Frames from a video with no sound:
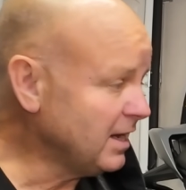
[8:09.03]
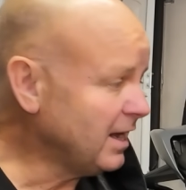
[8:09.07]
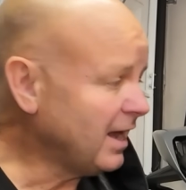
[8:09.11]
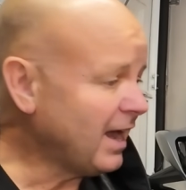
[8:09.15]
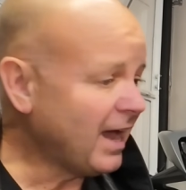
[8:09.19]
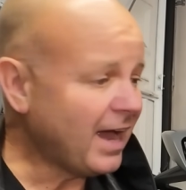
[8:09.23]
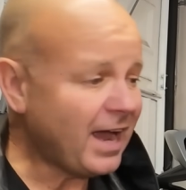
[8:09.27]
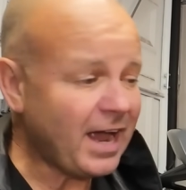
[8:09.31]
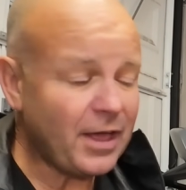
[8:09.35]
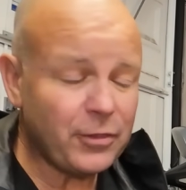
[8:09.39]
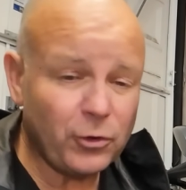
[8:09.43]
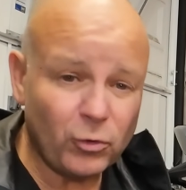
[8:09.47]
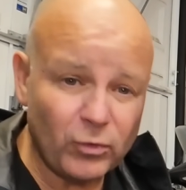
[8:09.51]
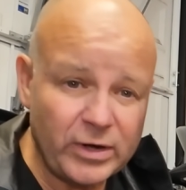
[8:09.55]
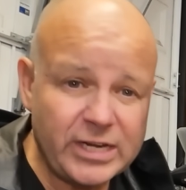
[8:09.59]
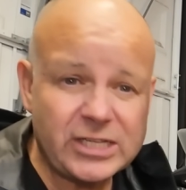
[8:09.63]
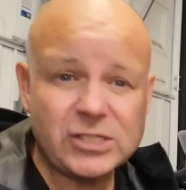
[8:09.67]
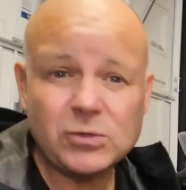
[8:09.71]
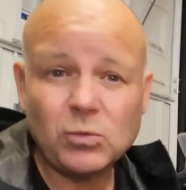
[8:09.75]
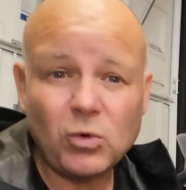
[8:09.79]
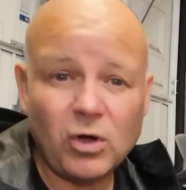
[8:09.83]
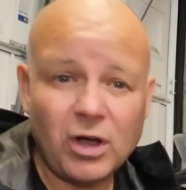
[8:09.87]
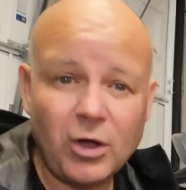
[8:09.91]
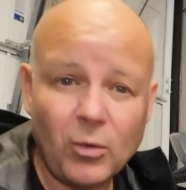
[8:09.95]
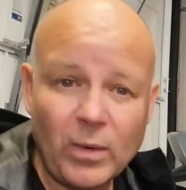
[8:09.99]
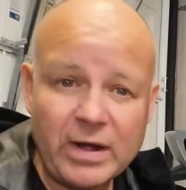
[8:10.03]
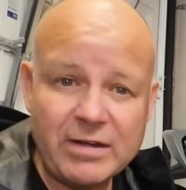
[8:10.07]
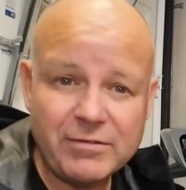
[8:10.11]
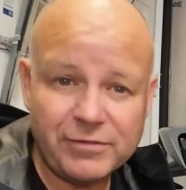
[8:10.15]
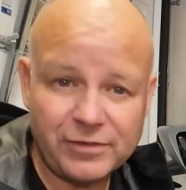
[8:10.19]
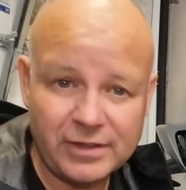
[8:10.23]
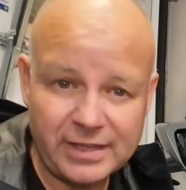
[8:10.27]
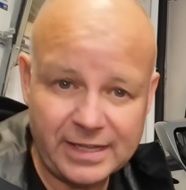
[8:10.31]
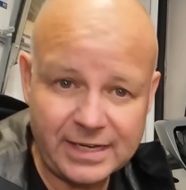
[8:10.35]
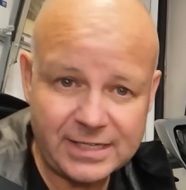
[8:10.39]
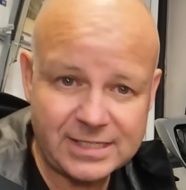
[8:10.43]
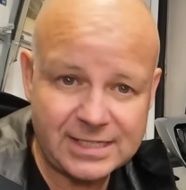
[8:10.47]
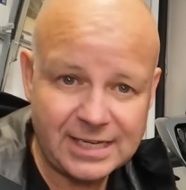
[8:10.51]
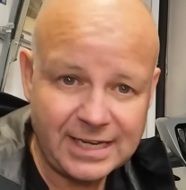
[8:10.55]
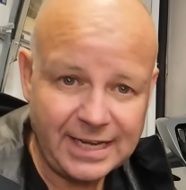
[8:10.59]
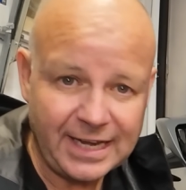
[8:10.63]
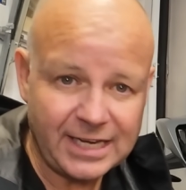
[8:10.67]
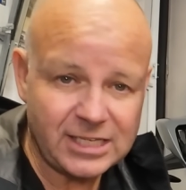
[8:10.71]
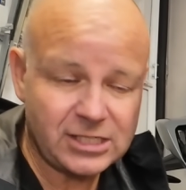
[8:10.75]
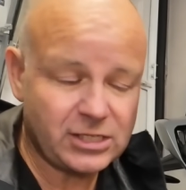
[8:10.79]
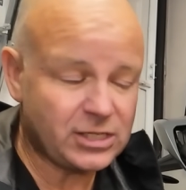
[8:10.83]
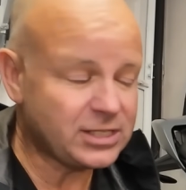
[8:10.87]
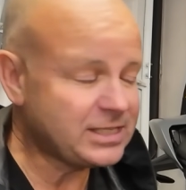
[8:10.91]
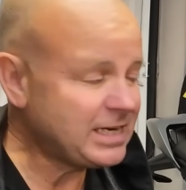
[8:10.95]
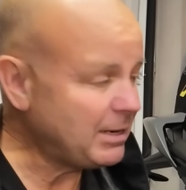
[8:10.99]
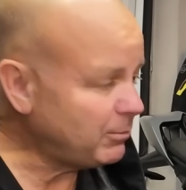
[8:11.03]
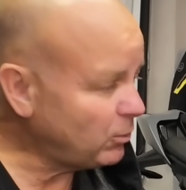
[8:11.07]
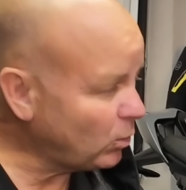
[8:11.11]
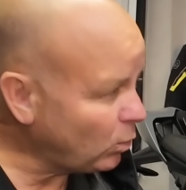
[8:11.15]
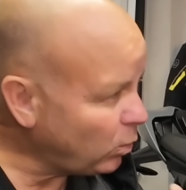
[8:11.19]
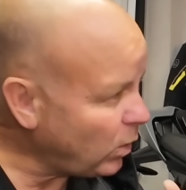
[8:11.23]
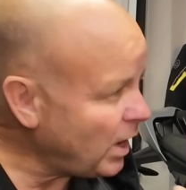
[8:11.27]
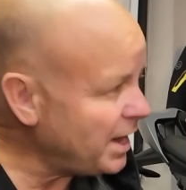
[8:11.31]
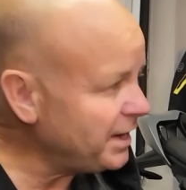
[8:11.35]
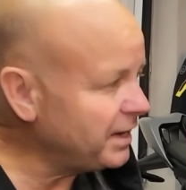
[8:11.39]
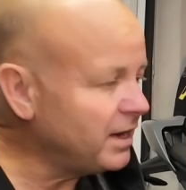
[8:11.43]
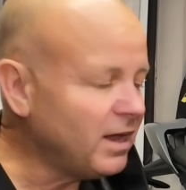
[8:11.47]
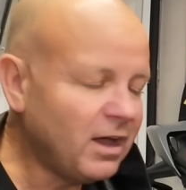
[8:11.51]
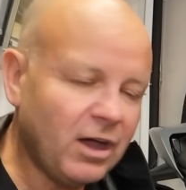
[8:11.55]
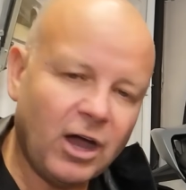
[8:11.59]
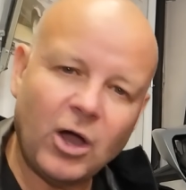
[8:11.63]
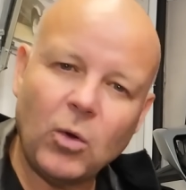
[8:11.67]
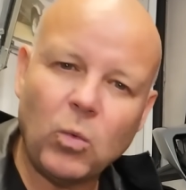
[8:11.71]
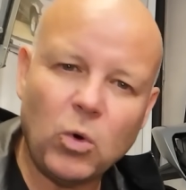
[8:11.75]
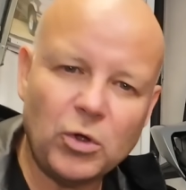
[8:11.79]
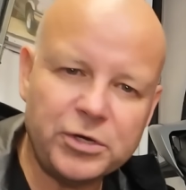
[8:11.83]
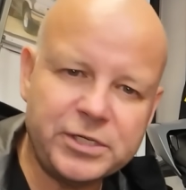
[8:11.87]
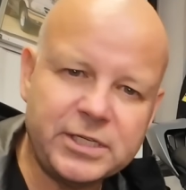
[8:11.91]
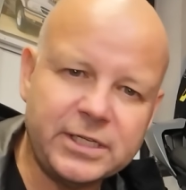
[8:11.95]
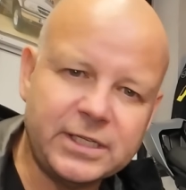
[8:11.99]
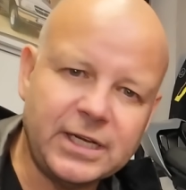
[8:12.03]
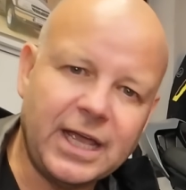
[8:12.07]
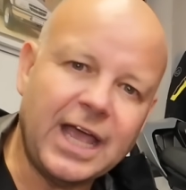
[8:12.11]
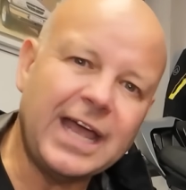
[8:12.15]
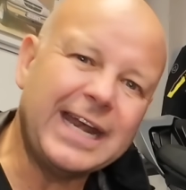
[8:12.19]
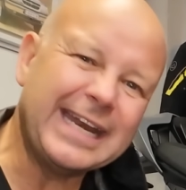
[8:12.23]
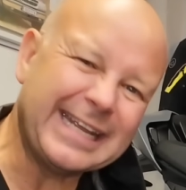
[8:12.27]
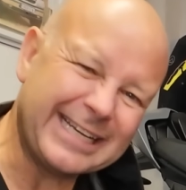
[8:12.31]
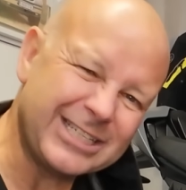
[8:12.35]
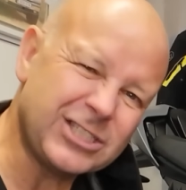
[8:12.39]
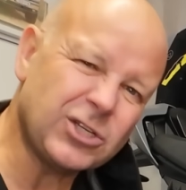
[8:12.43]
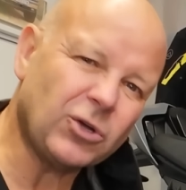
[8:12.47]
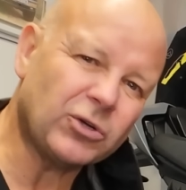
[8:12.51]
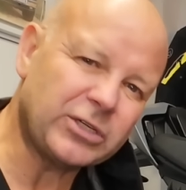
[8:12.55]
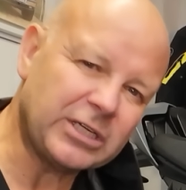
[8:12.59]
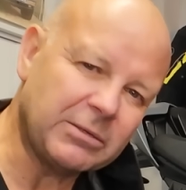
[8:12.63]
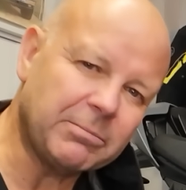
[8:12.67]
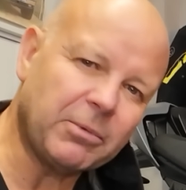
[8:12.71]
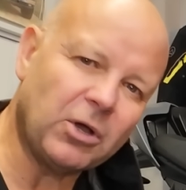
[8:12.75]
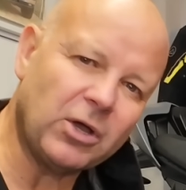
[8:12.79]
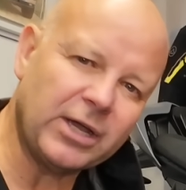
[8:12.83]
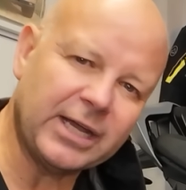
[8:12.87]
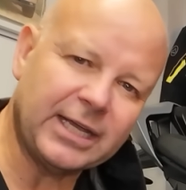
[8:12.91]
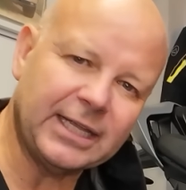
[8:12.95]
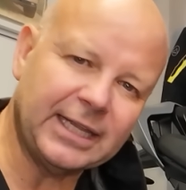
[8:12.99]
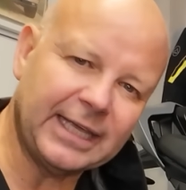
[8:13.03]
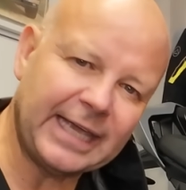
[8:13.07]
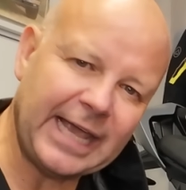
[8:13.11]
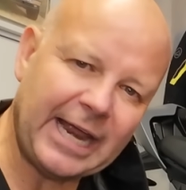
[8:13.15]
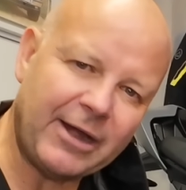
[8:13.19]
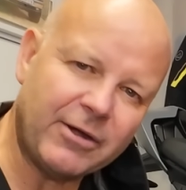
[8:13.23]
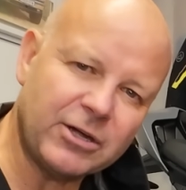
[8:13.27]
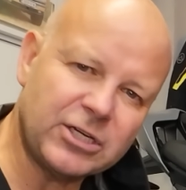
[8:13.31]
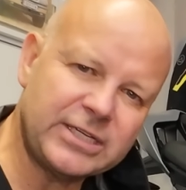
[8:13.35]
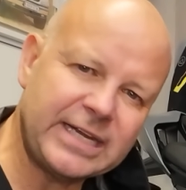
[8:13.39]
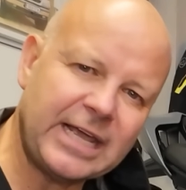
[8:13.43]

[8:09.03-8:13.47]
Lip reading: And the reason why I went for this is because, number one, I wanted an exotic bike in the garage.